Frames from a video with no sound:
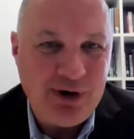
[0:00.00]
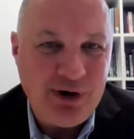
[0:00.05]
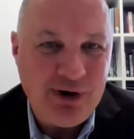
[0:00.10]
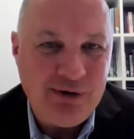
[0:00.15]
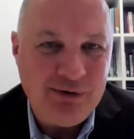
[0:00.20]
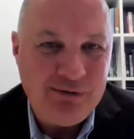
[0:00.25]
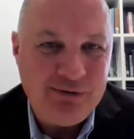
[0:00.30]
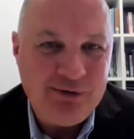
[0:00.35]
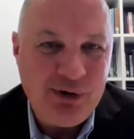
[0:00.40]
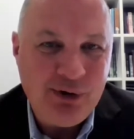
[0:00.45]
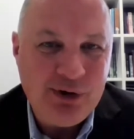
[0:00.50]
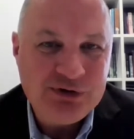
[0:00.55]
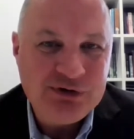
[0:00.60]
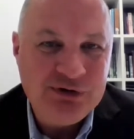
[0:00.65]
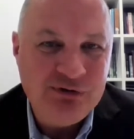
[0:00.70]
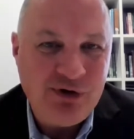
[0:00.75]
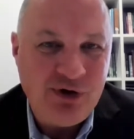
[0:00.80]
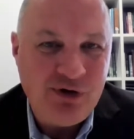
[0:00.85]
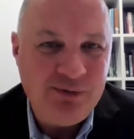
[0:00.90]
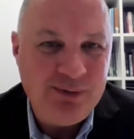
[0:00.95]
of
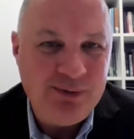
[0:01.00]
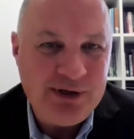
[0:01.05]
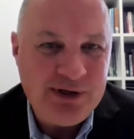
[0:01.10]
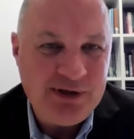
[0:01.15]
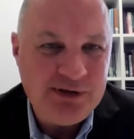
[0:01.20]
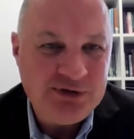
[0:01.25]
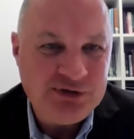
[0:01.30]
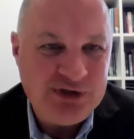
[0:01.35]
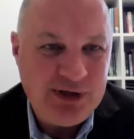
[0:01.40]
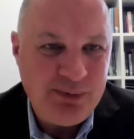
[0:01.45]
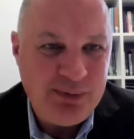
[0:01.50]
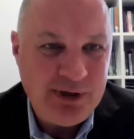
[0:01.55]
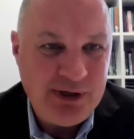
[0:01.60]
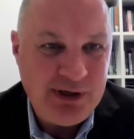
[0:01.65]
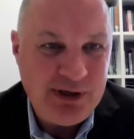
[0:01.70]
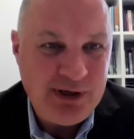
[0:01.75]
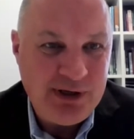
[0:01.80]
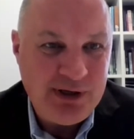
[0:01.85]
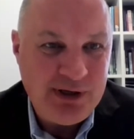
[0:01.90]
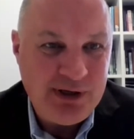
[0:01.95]
US involvement in
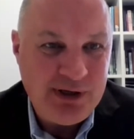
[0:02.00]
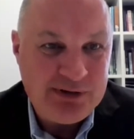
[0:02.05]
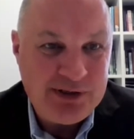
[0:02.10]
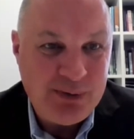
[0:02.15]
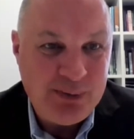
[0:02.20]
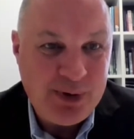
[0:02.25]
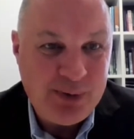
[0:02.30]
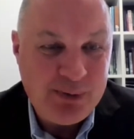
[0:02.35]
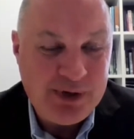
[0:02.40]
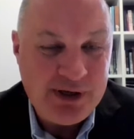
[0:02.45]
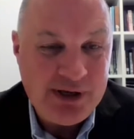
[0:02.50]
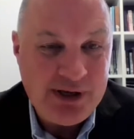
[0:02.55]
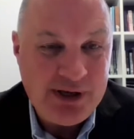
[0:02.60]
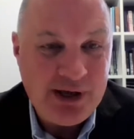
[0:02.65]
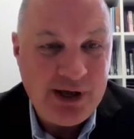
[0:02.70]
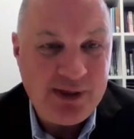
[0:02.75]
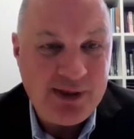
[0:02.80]
CPTPP.